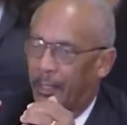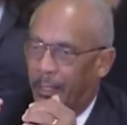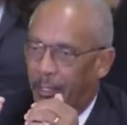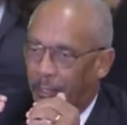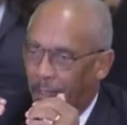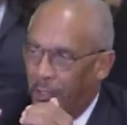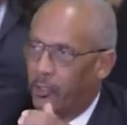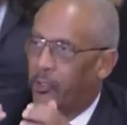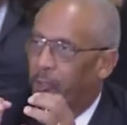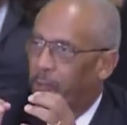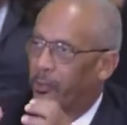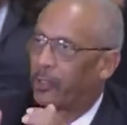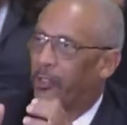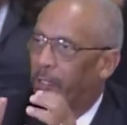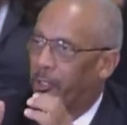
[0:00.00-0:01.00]

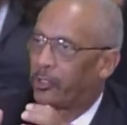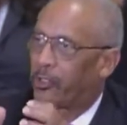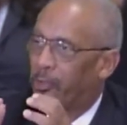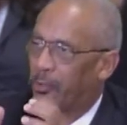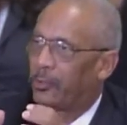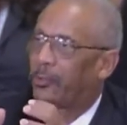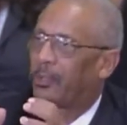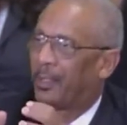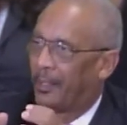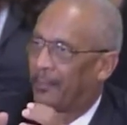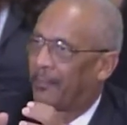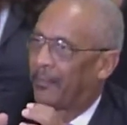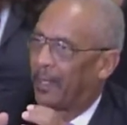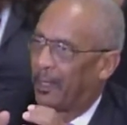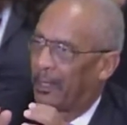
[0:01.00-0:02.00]
initial issue
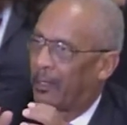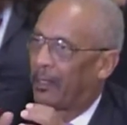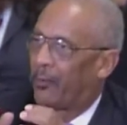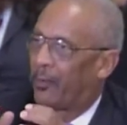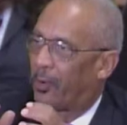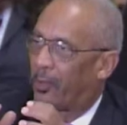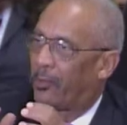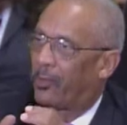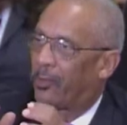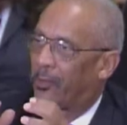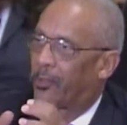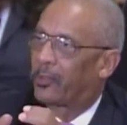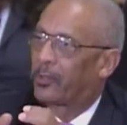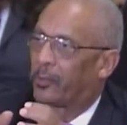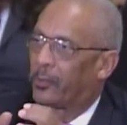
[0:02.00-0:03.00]
that they want to do
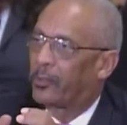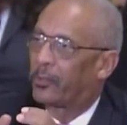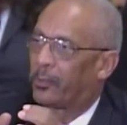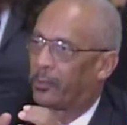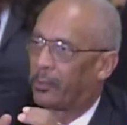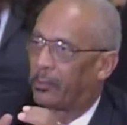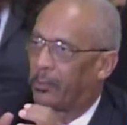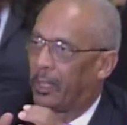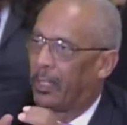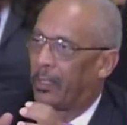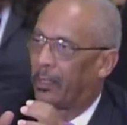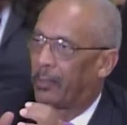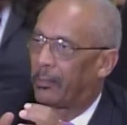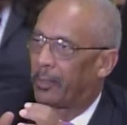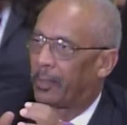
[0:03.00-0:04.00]
with social
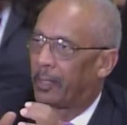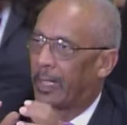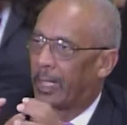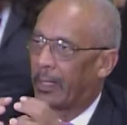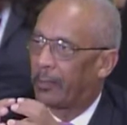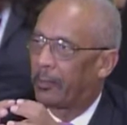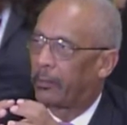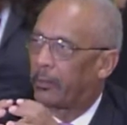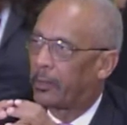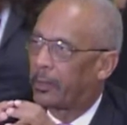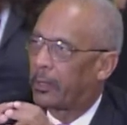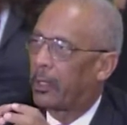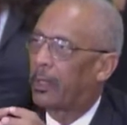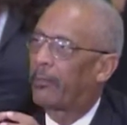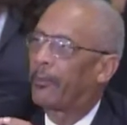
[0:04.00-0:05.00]
media, but not
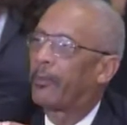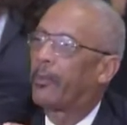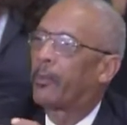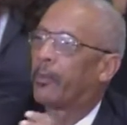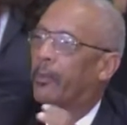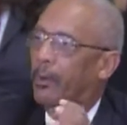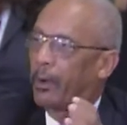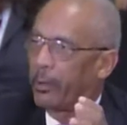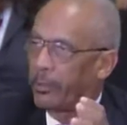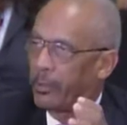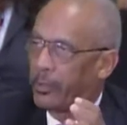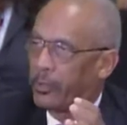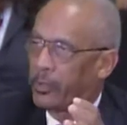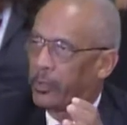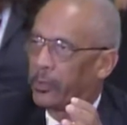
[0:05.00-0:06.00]
solve a more
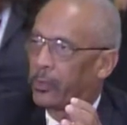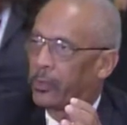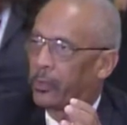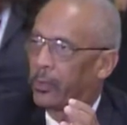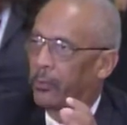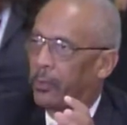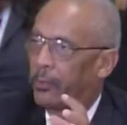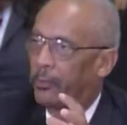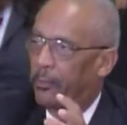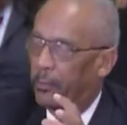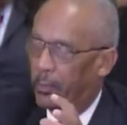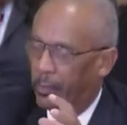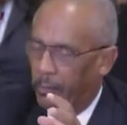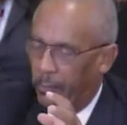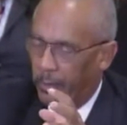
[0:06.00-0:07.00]
broader issue. So
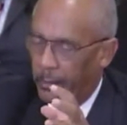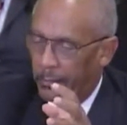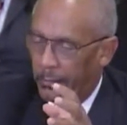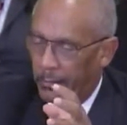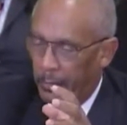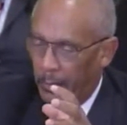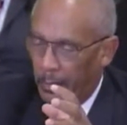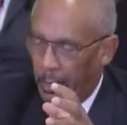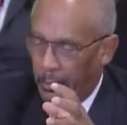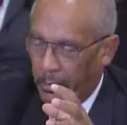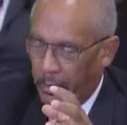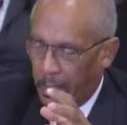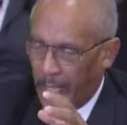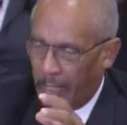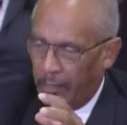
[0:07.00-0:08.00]
our
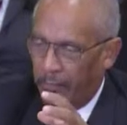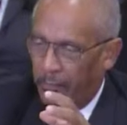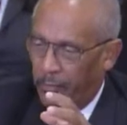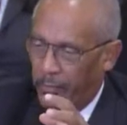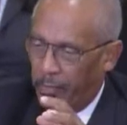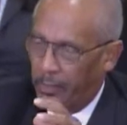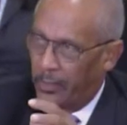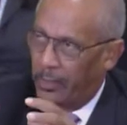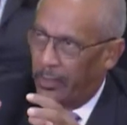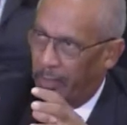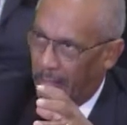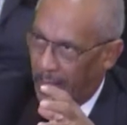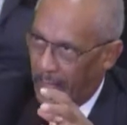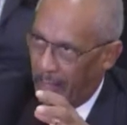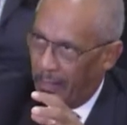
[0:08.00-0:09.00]
task force is
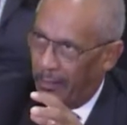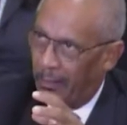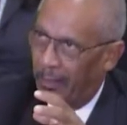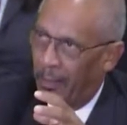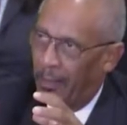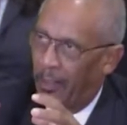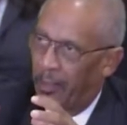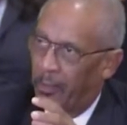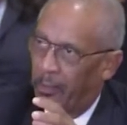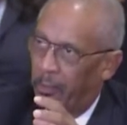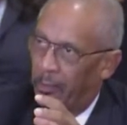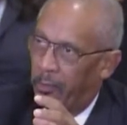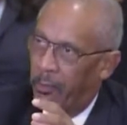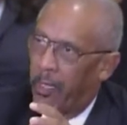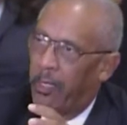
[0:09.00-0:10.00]
designed to
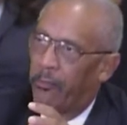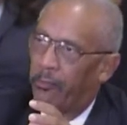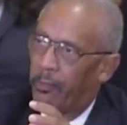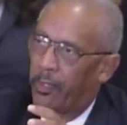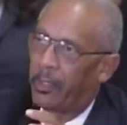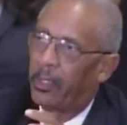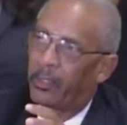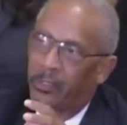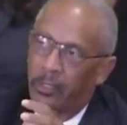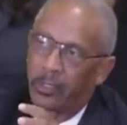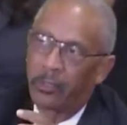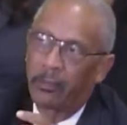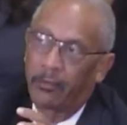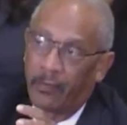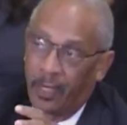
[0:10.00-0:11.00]
create really a
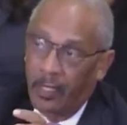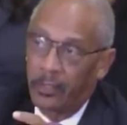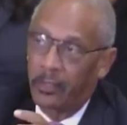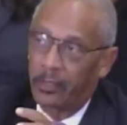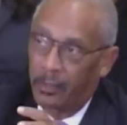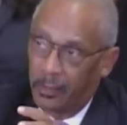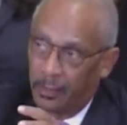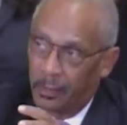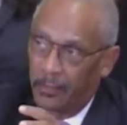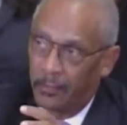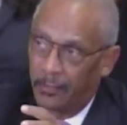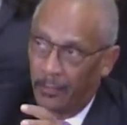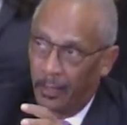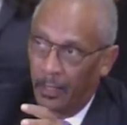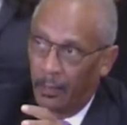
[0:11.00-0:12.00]
center of excellence
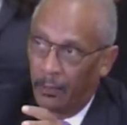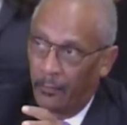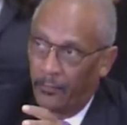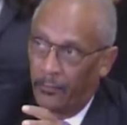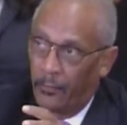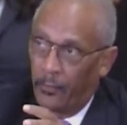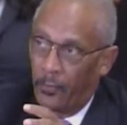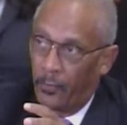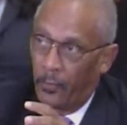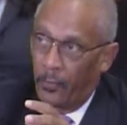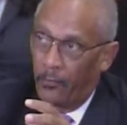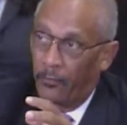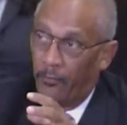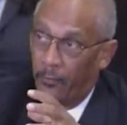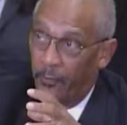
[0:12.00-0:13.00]

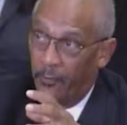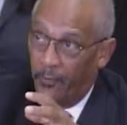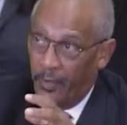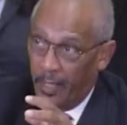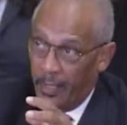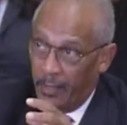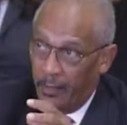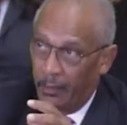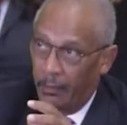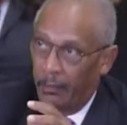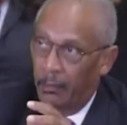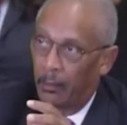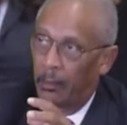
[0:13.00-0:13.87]
for vetting